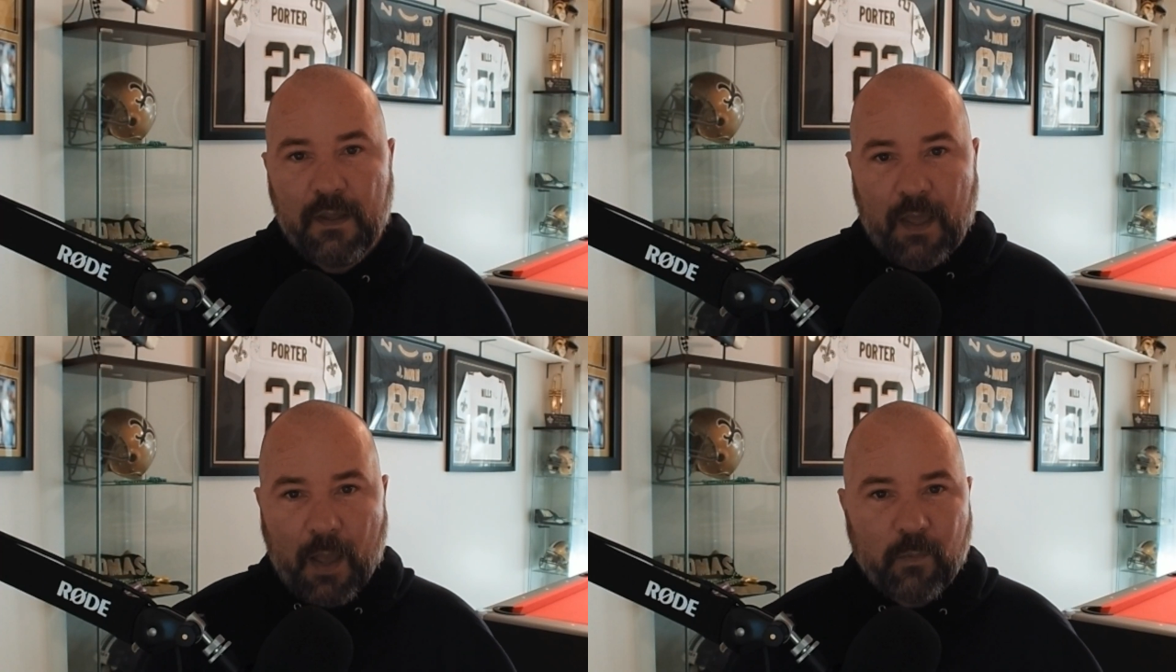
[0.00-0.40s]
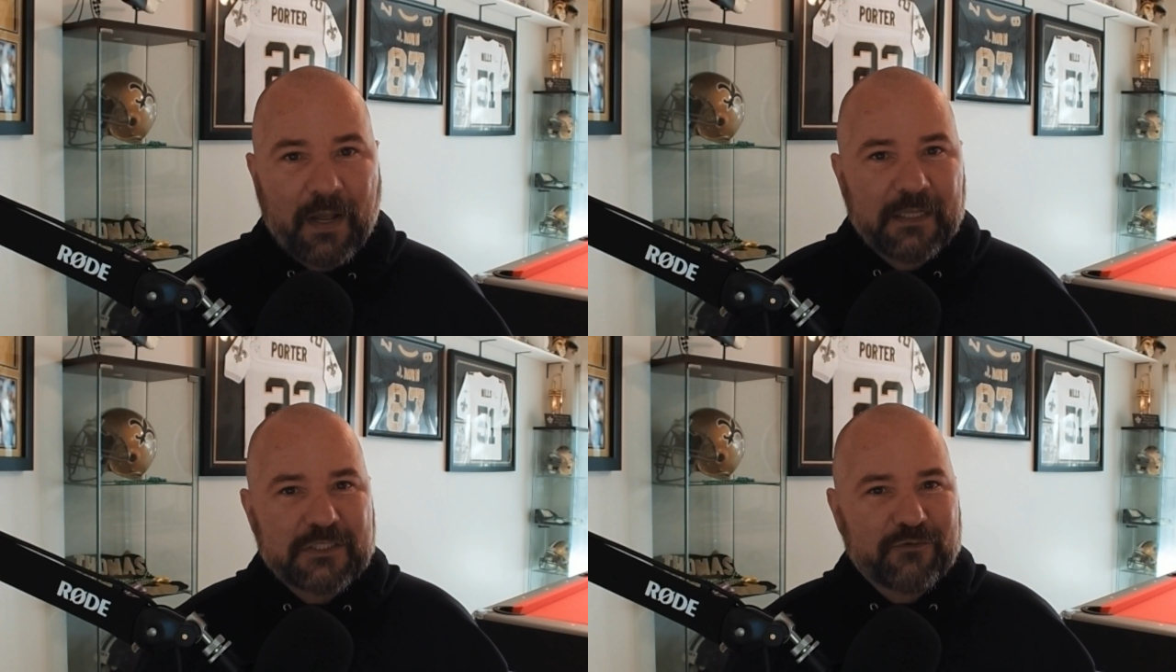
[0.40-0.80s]
And
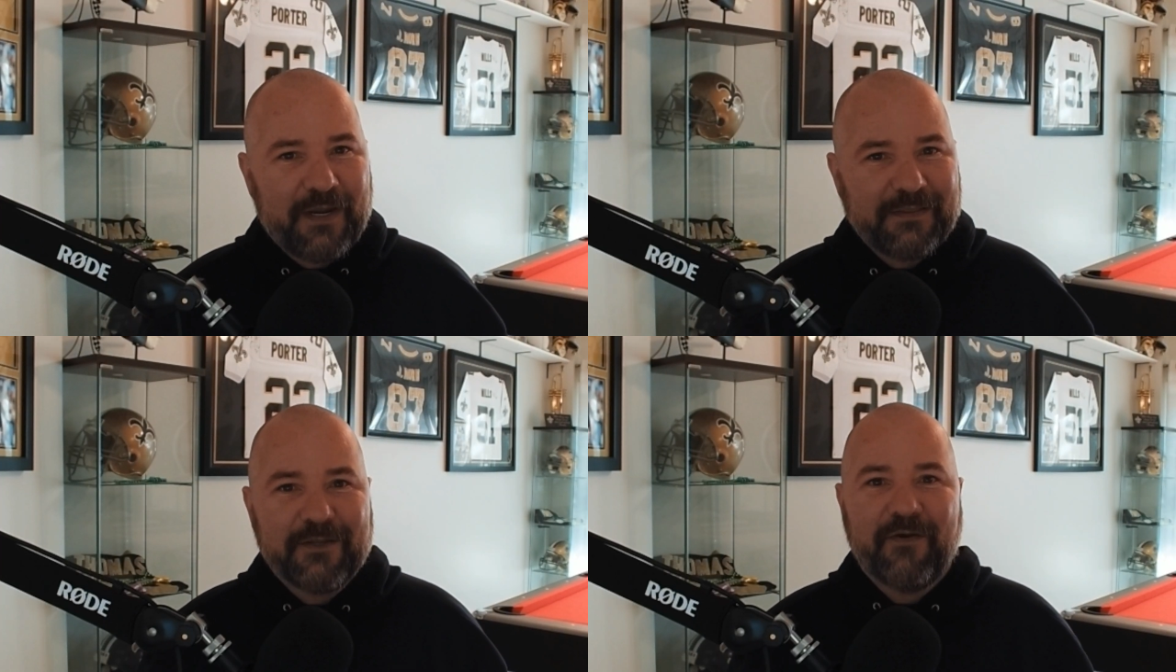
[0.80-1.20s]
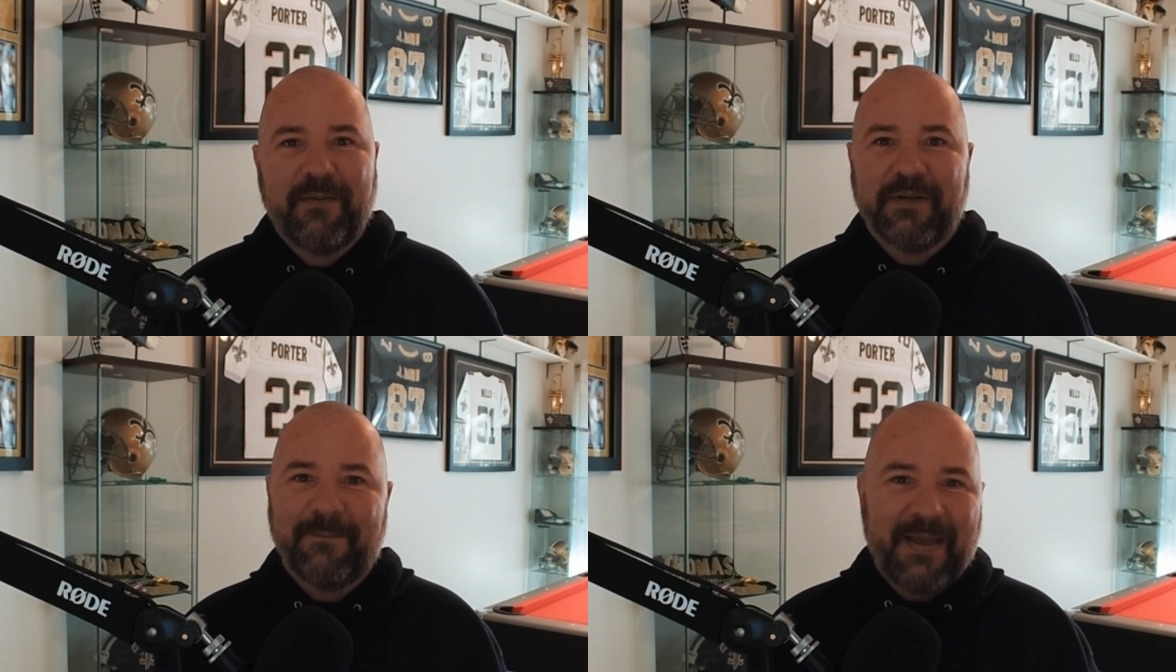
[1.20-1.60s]
while it's great that you're
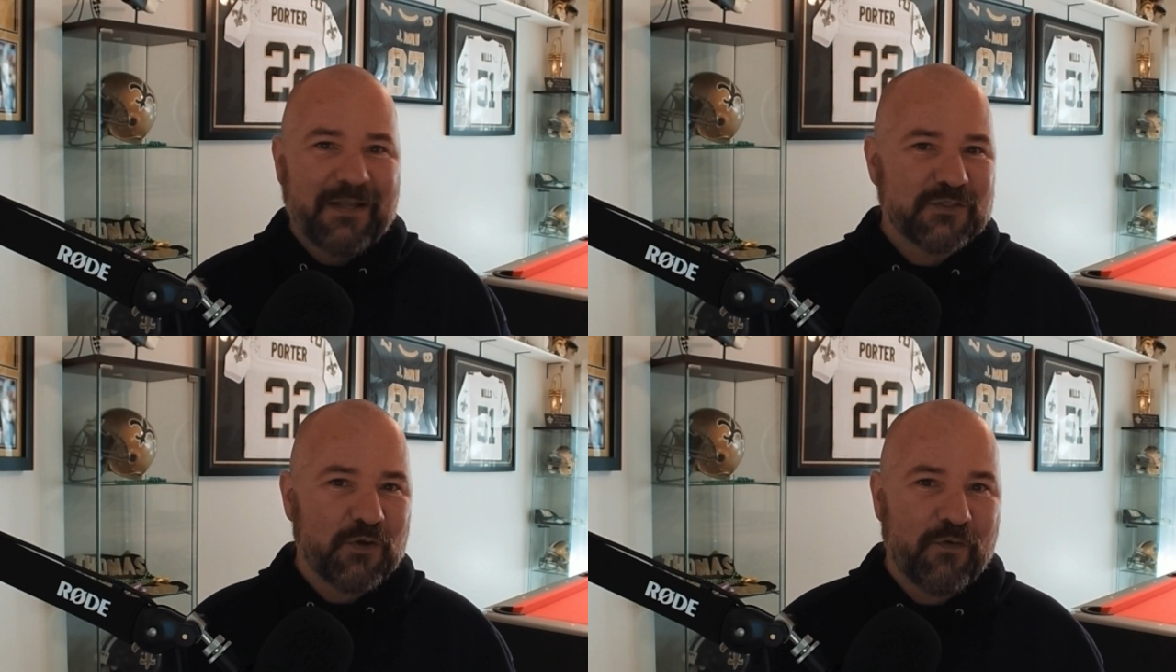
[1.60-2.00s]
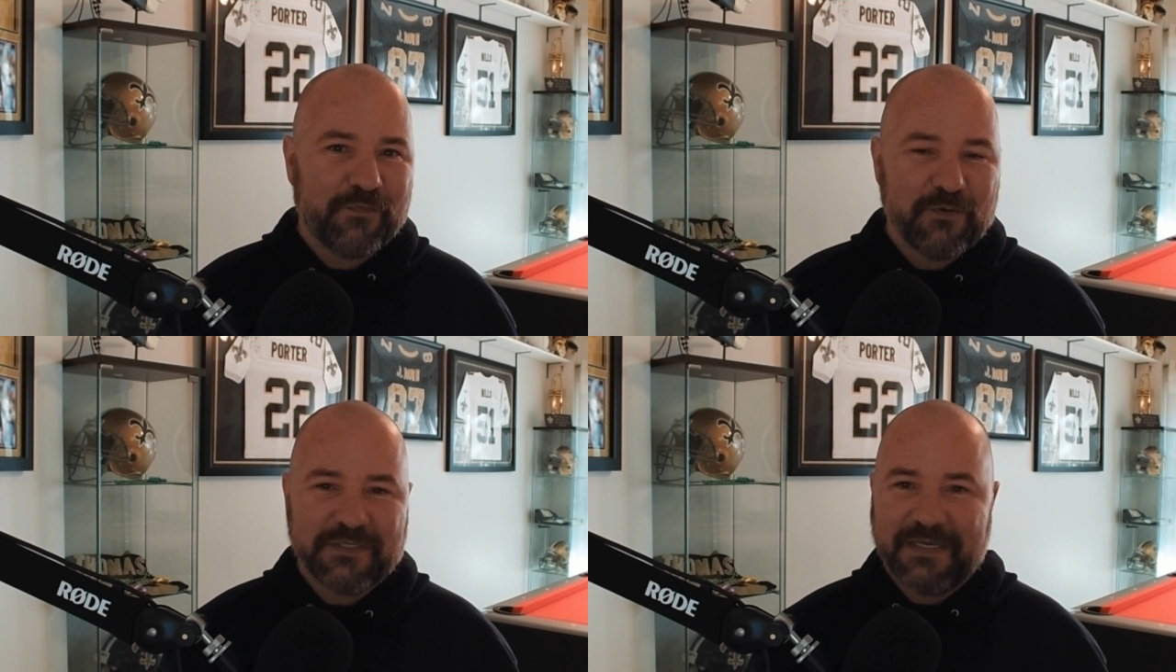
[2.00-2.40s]
able to bounce off
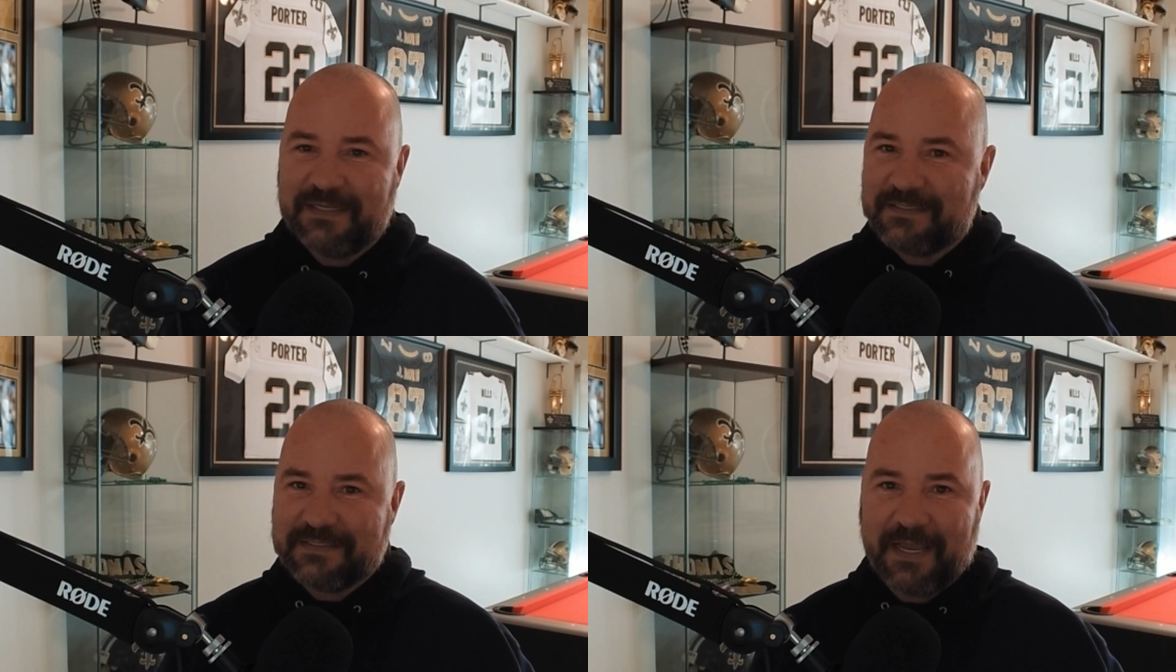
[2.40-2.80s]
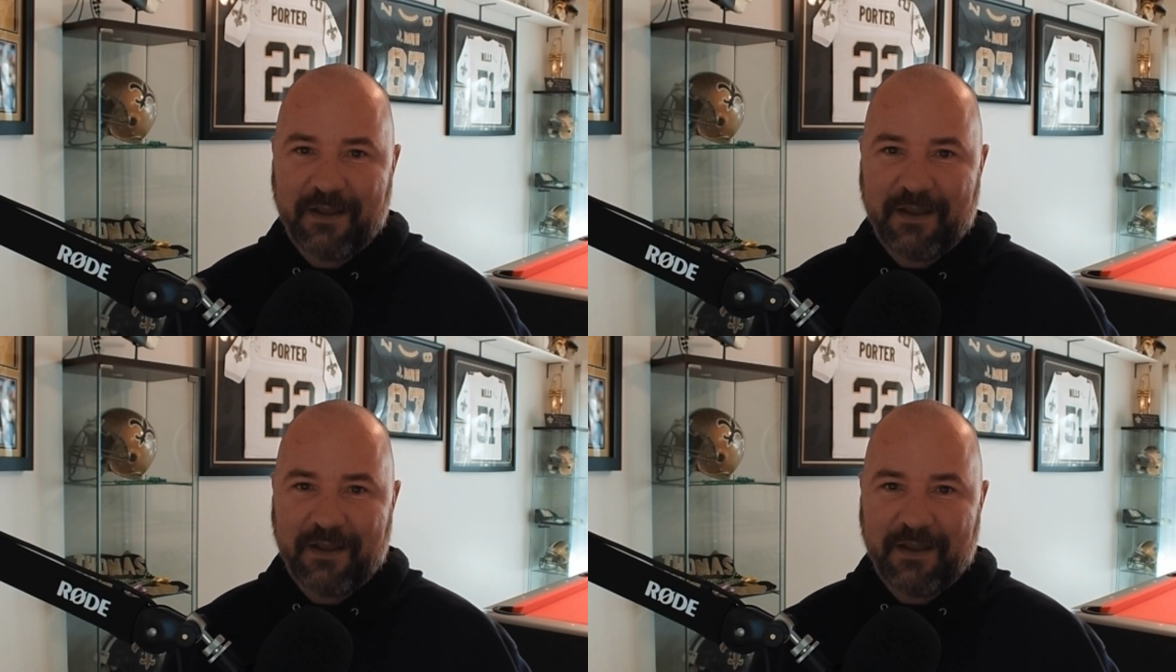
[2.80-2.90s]
those hits, stay